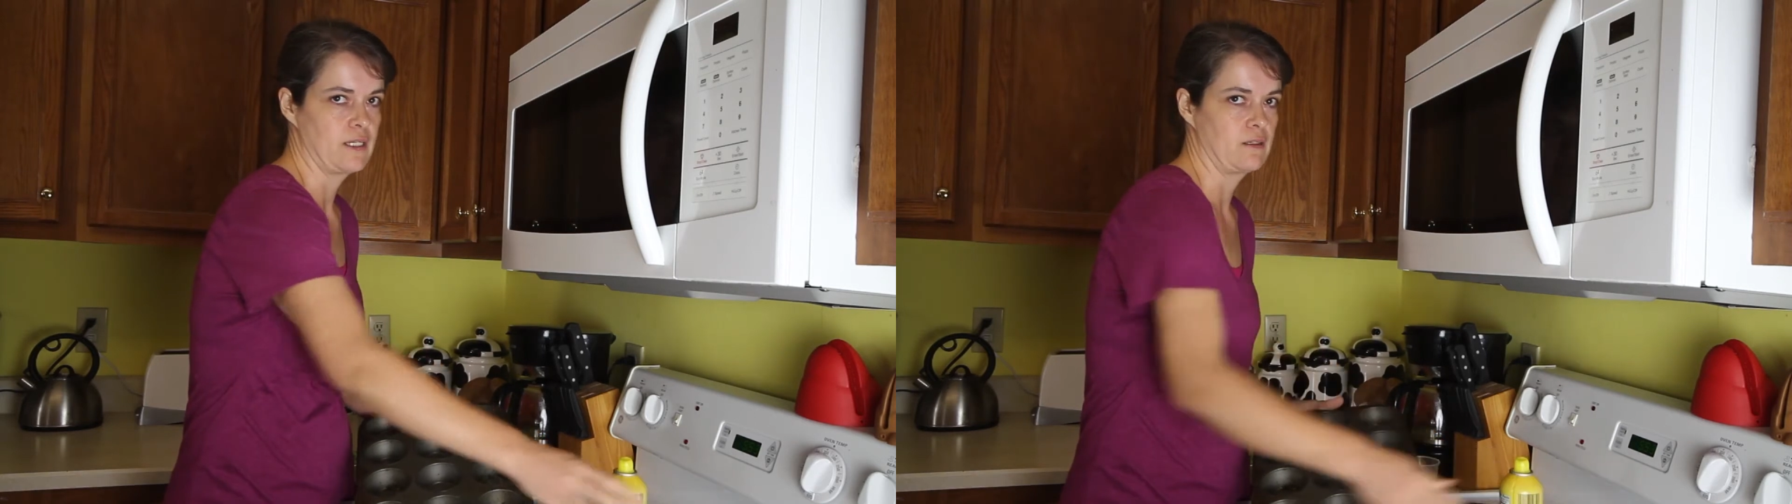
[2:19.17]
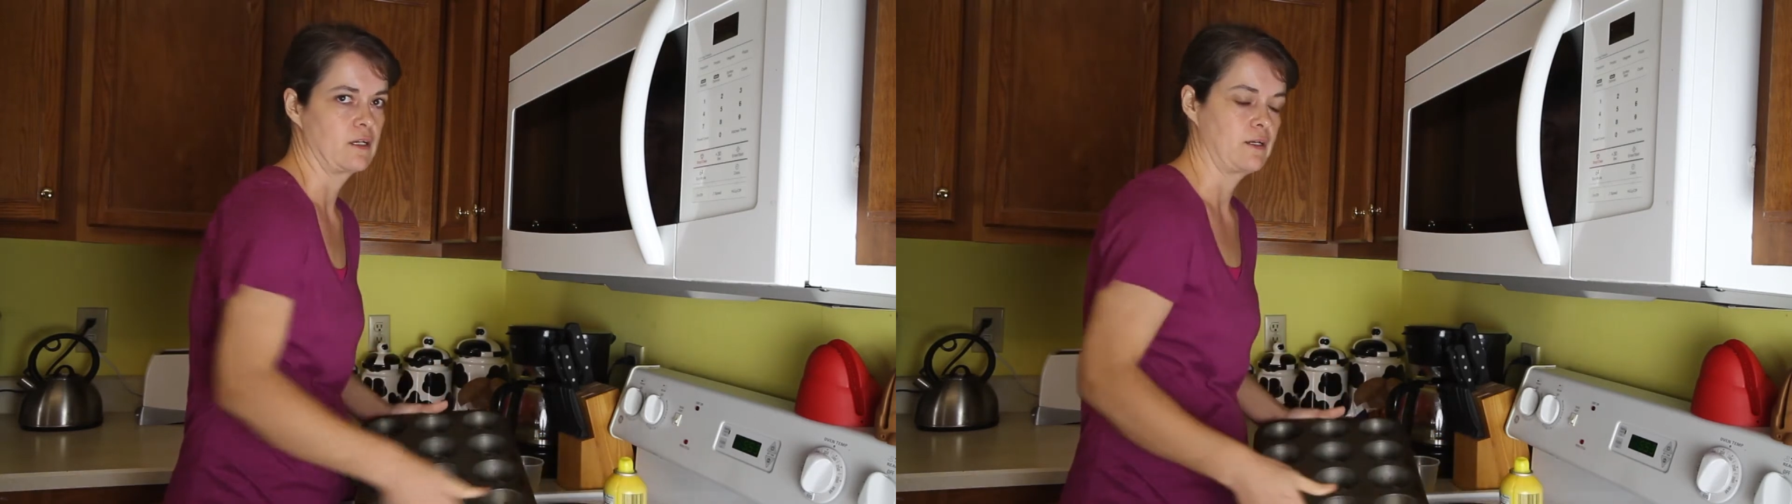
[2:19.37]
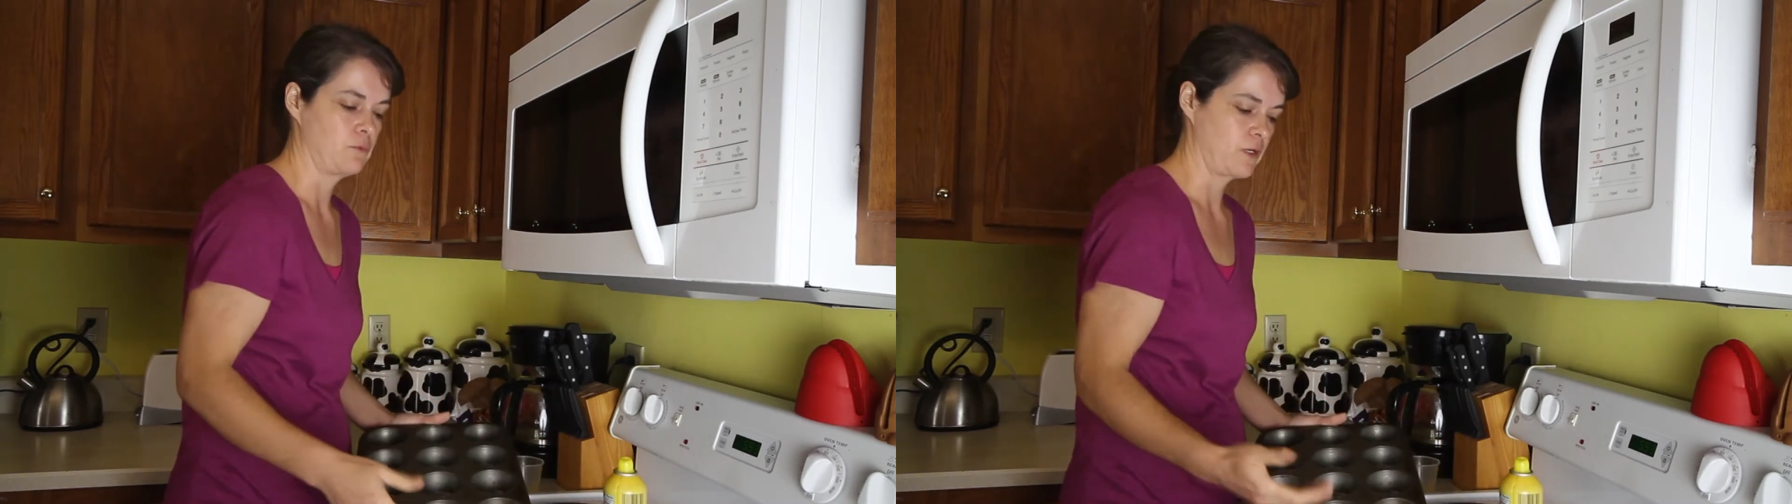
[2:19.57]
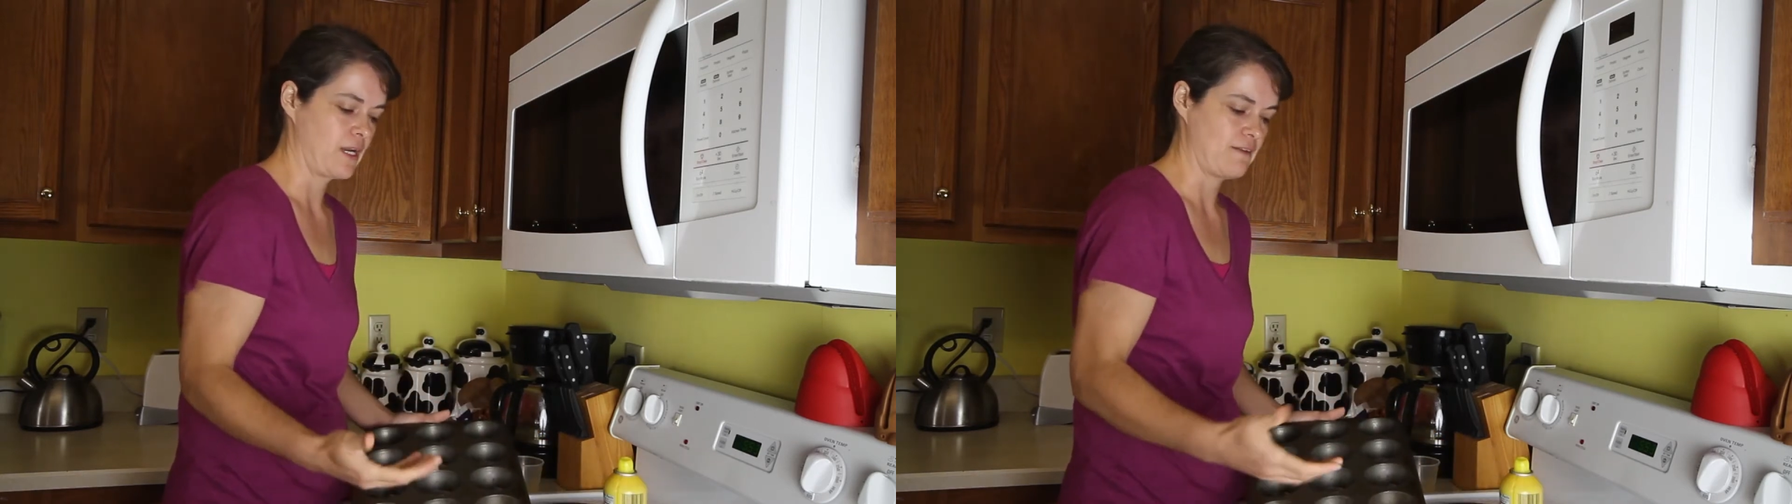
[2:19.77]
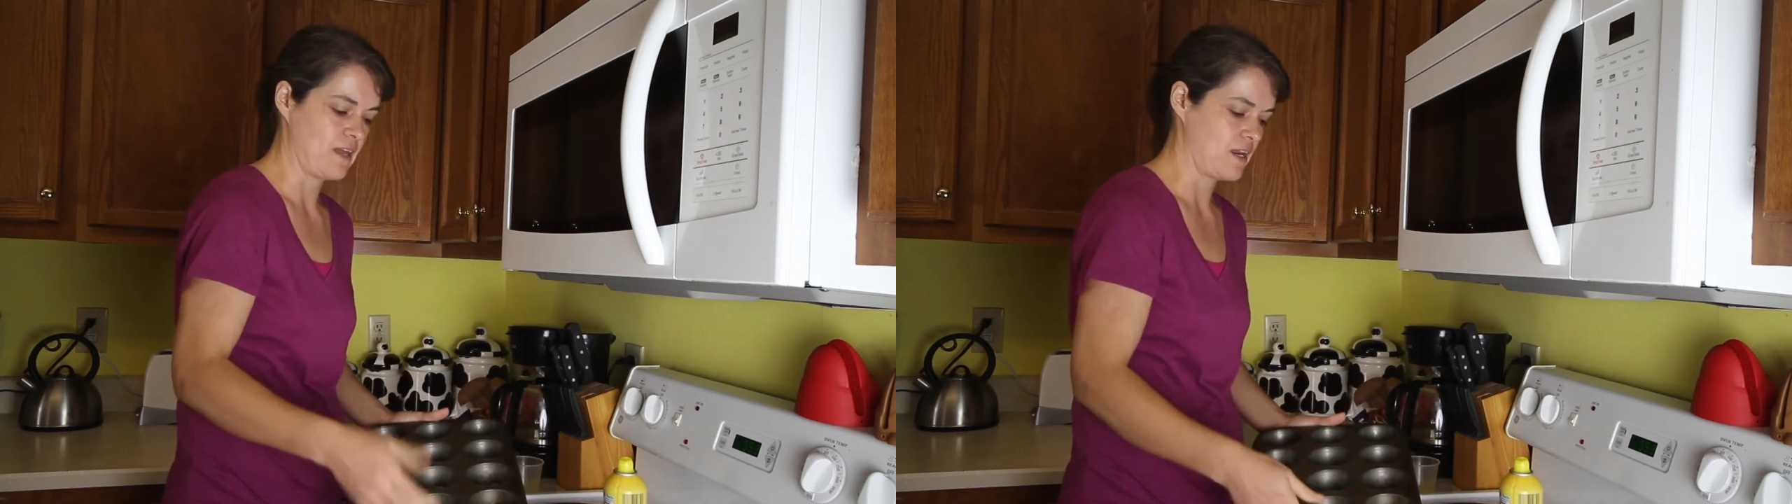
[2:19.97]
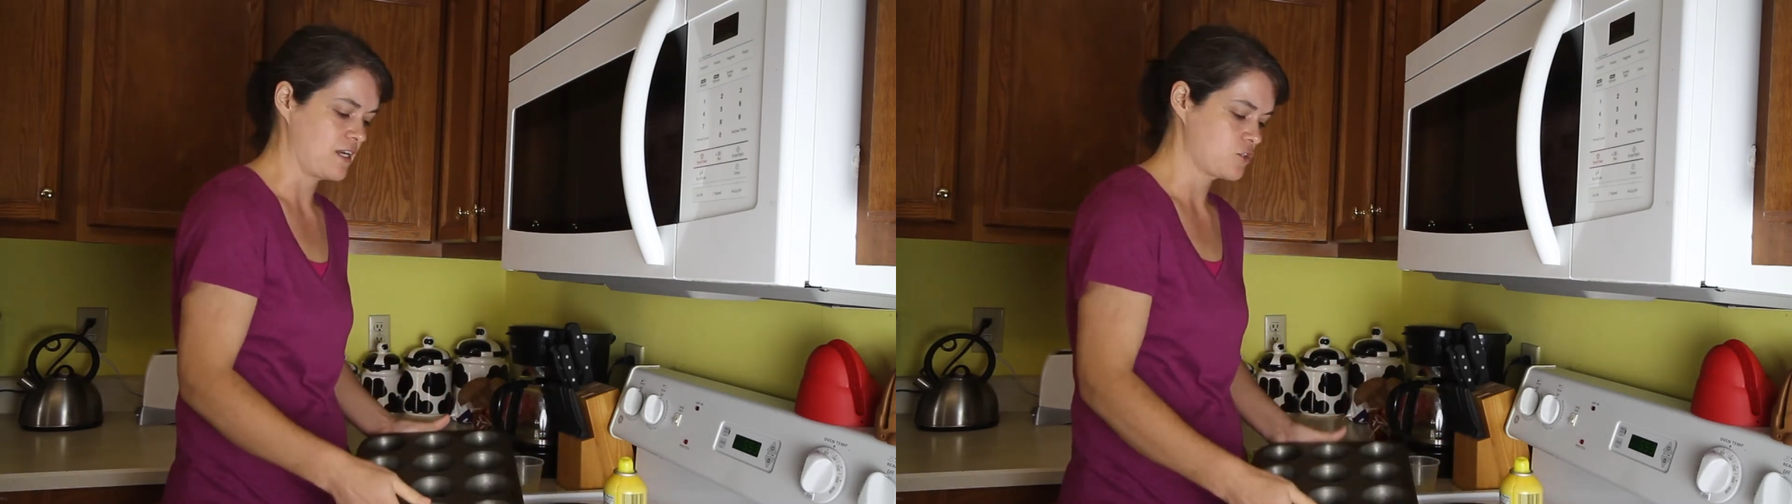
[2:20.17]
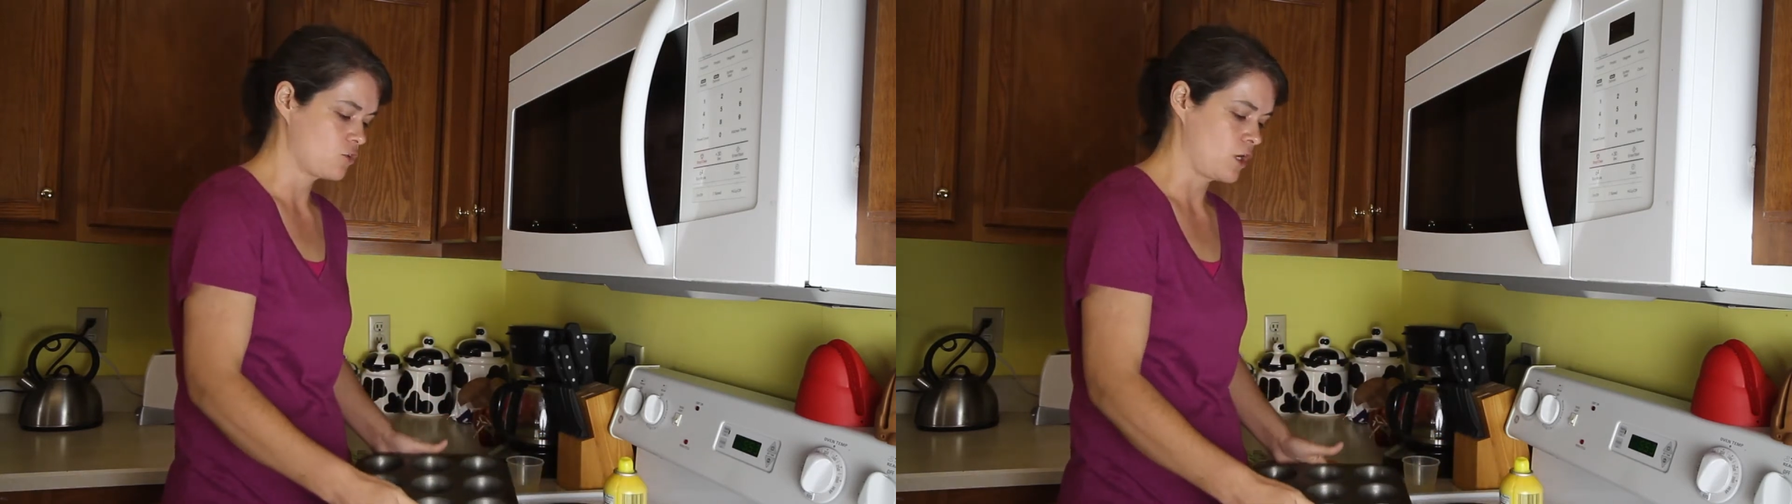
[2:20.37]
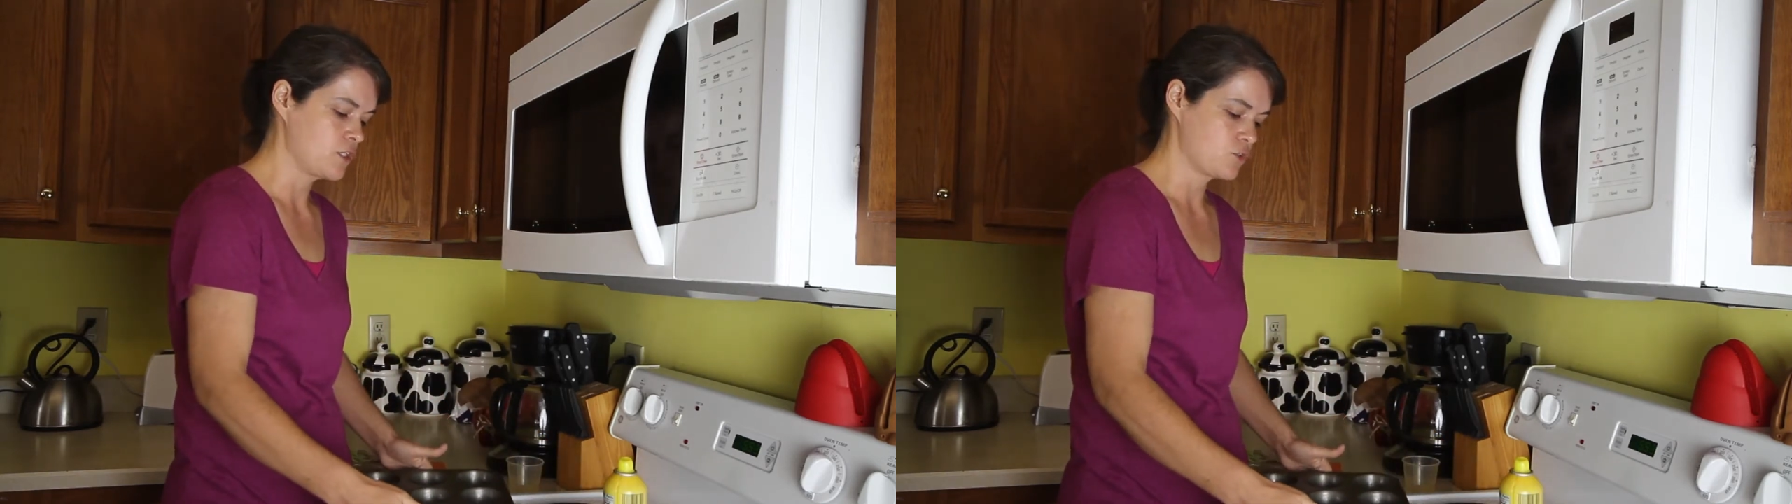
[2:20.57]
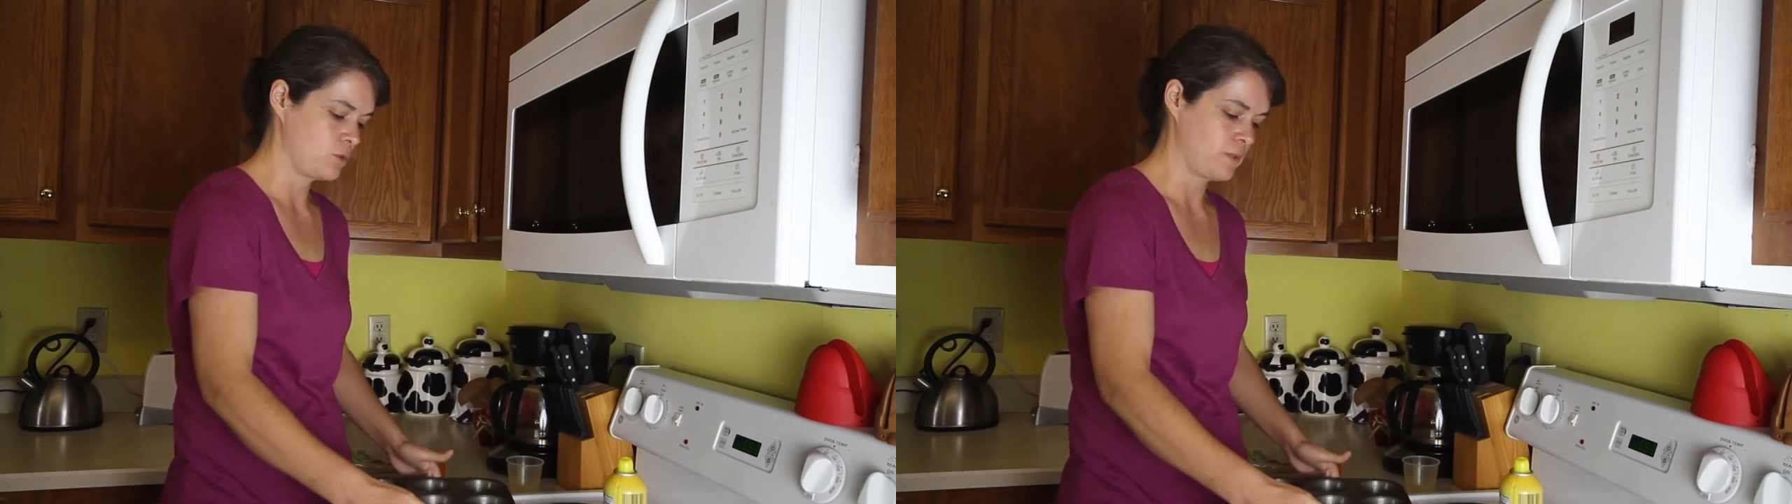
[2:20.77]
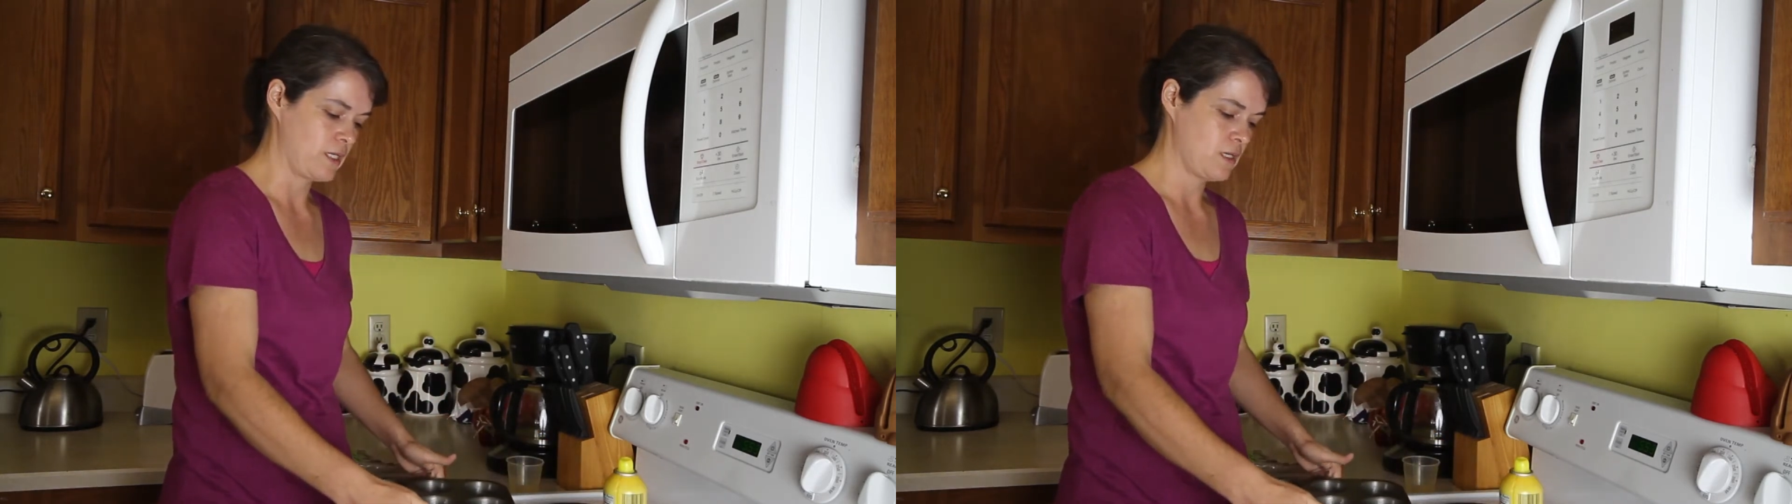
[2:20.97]
We're gonna have that nice crunch
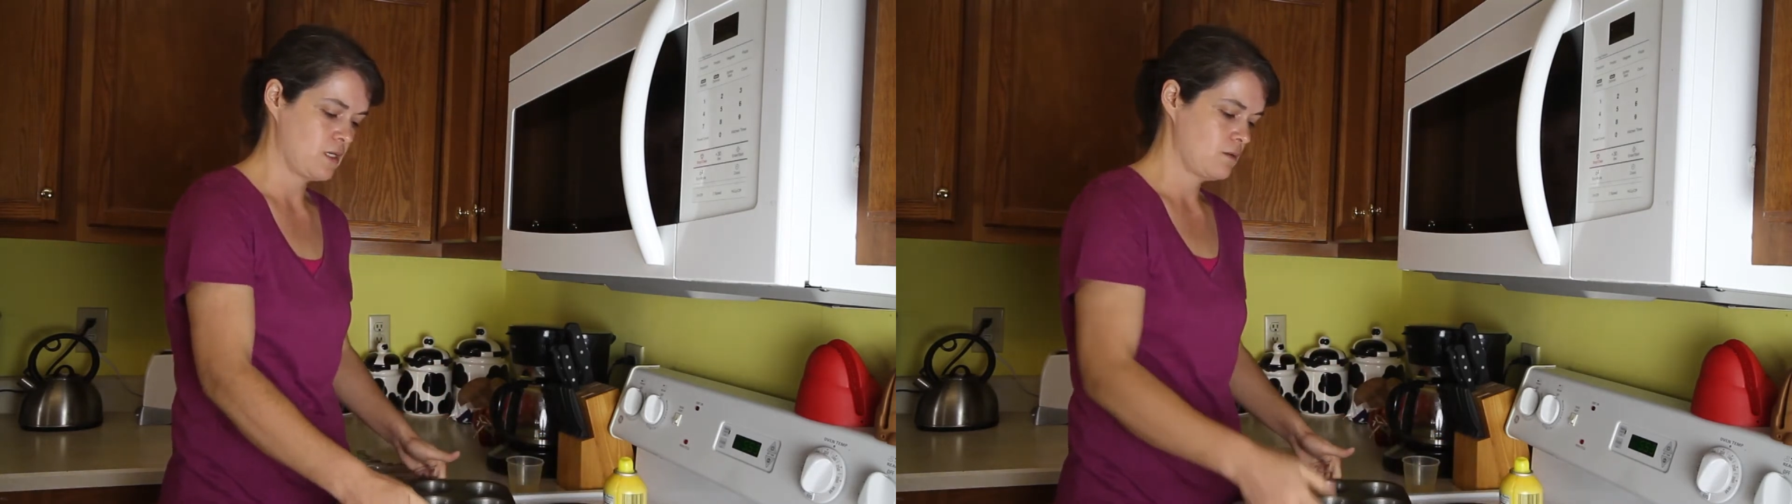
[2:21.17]
when we